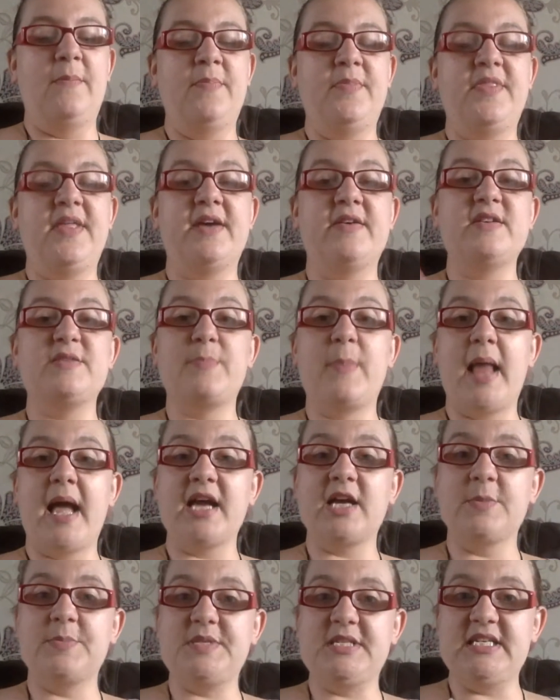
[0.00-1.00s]
There is
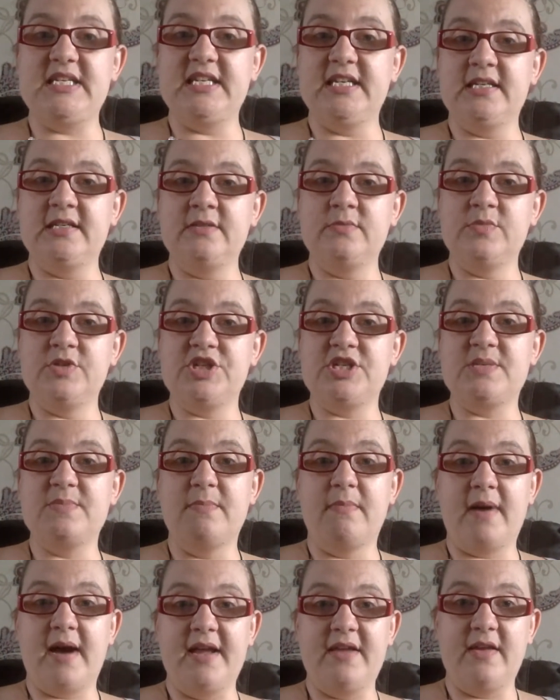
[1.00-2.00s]
black obsidian, which is
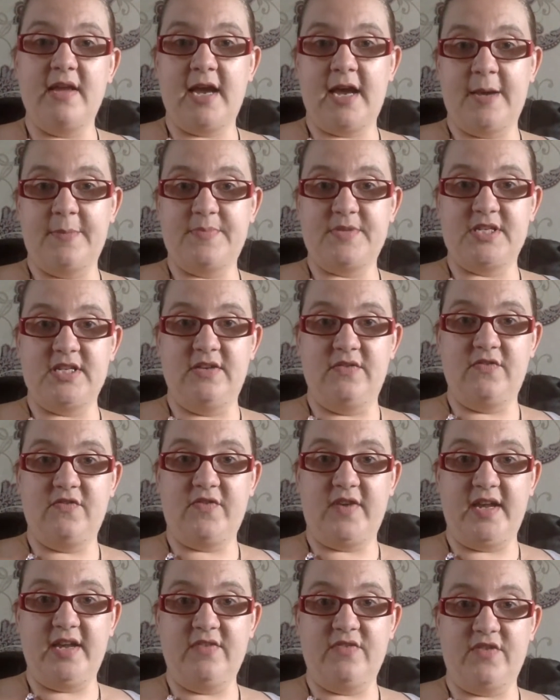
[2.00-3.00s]
my absolute
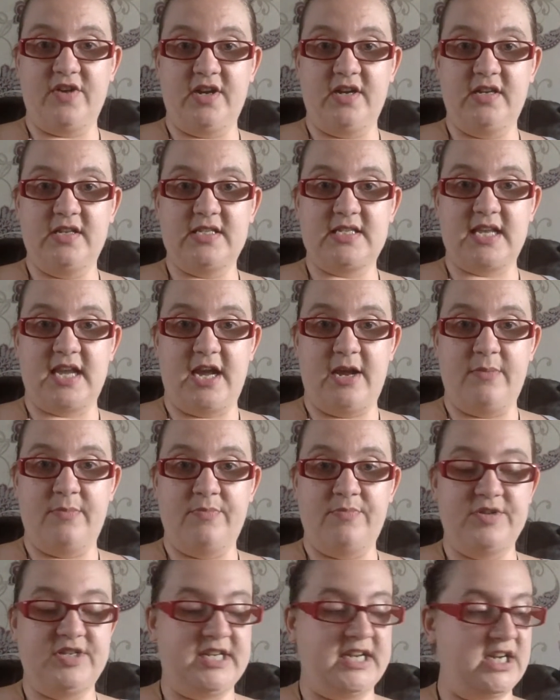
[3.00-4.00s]
favourite
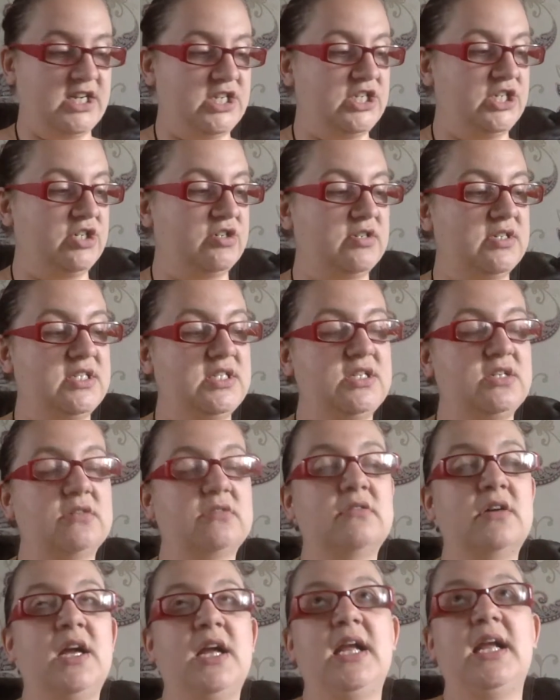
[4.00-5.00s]
protection
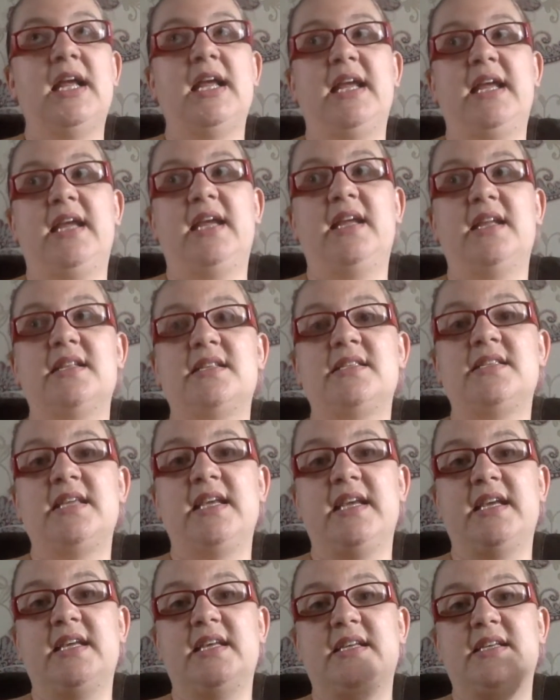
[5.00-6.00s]
crystal. It
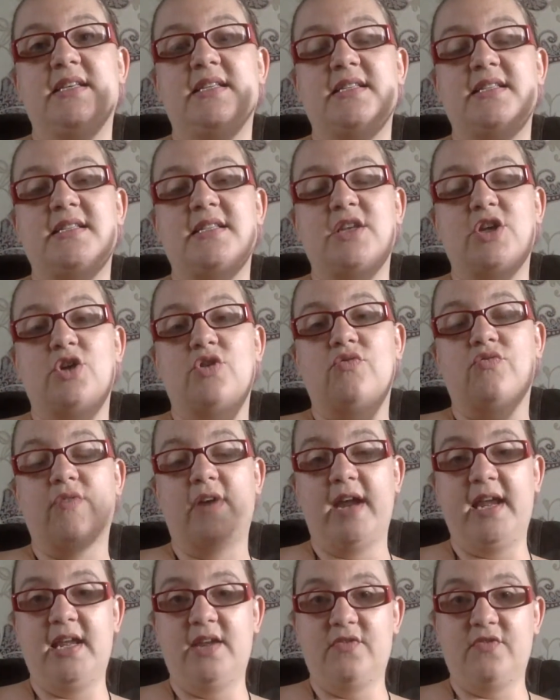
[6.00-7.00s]
is
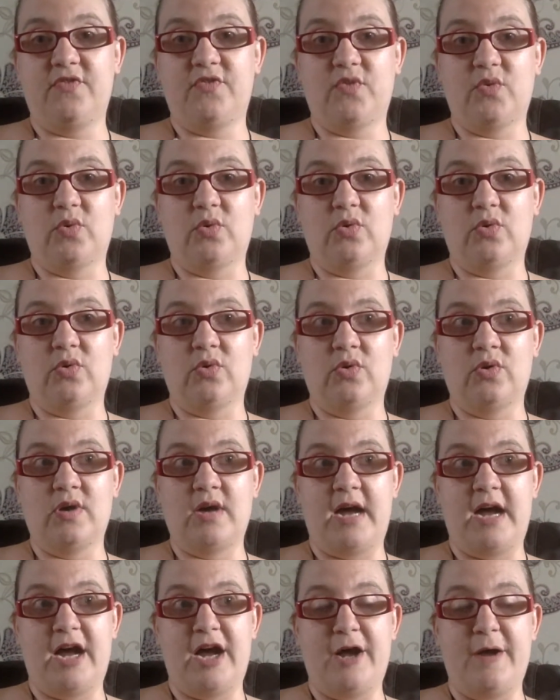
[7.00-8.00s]
great for
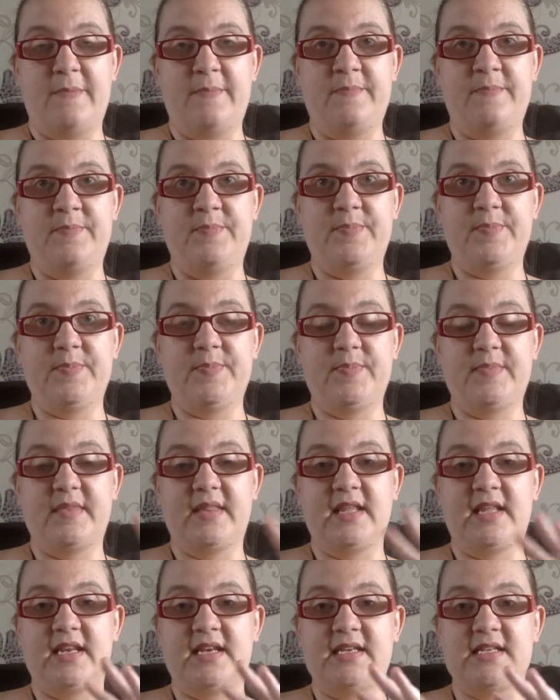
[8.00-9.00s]

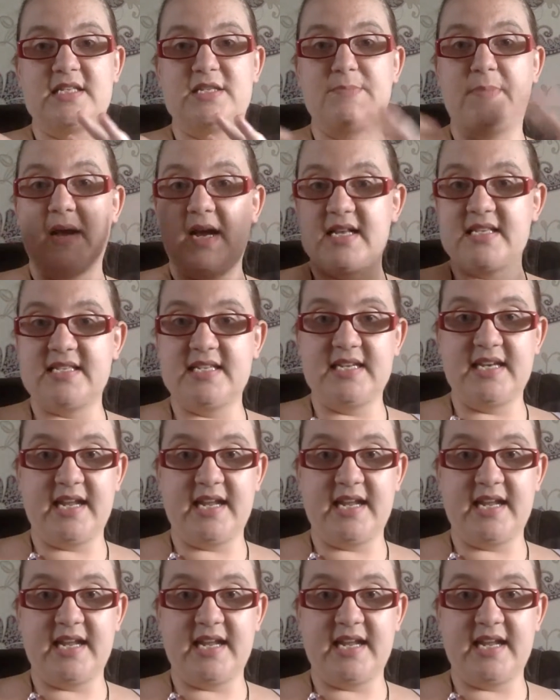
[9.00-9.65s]
dispersing